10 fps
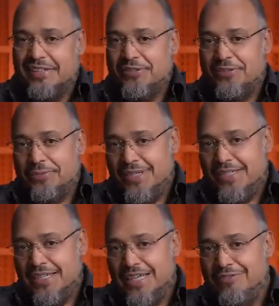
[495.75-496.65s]

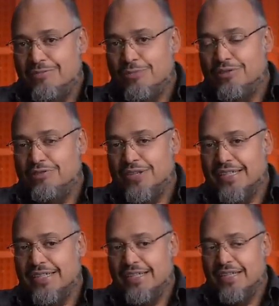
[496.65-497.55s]
3, even more
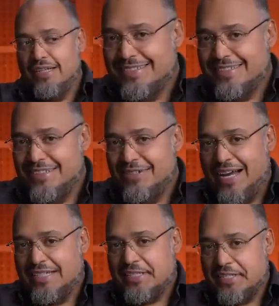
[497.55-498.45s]
funny, you
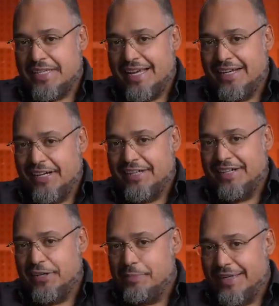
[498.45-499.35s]
had to stay on an
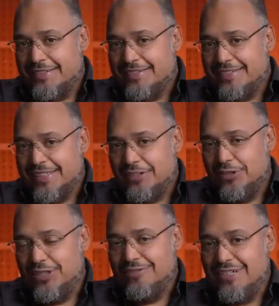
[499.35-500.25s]
airbed. Like you
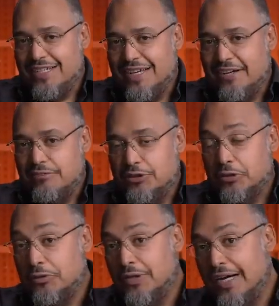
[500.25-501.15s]
couldn't rent out your
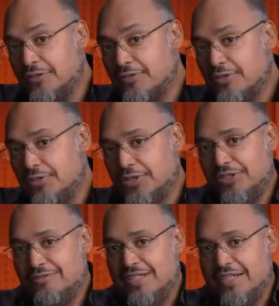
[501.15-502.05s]
whole house, you
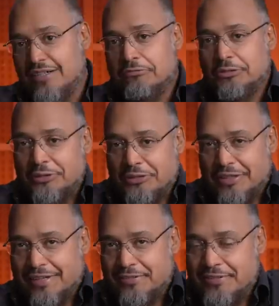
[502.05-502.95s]
couldn't rent out a room in your
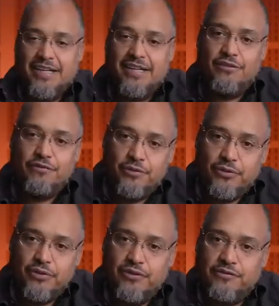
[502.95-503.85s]
house. Then
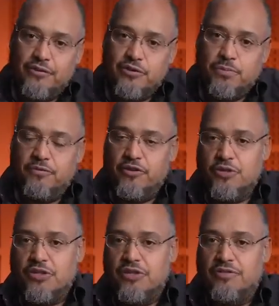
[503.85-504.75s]
4th, the first
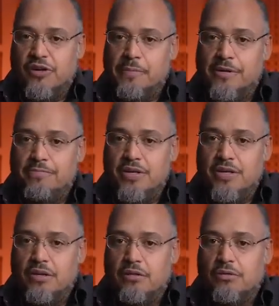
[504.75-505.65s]
version of
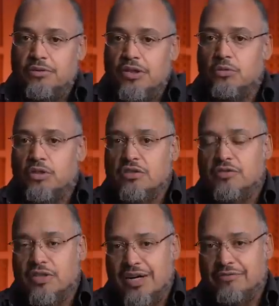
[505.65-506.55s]
Airbnb only worked for
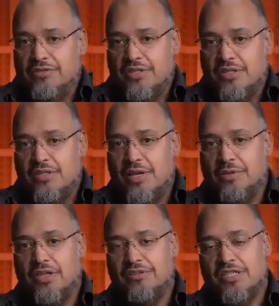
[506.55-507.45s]
conferences. They
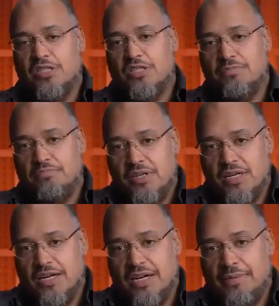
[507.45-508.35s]
would literally spin
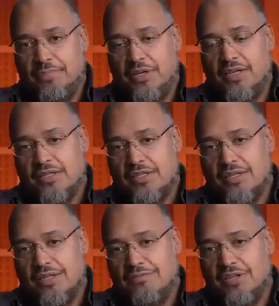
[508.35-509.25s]
it up in a
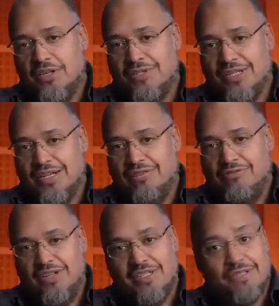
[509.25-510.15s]
city when there was a
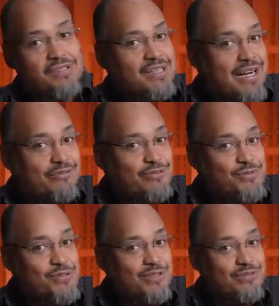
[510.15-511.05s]
conference, and when the conference
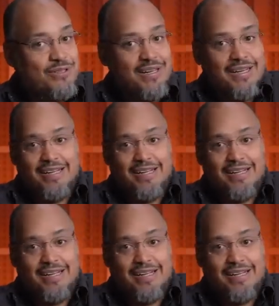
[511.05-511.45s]
was over,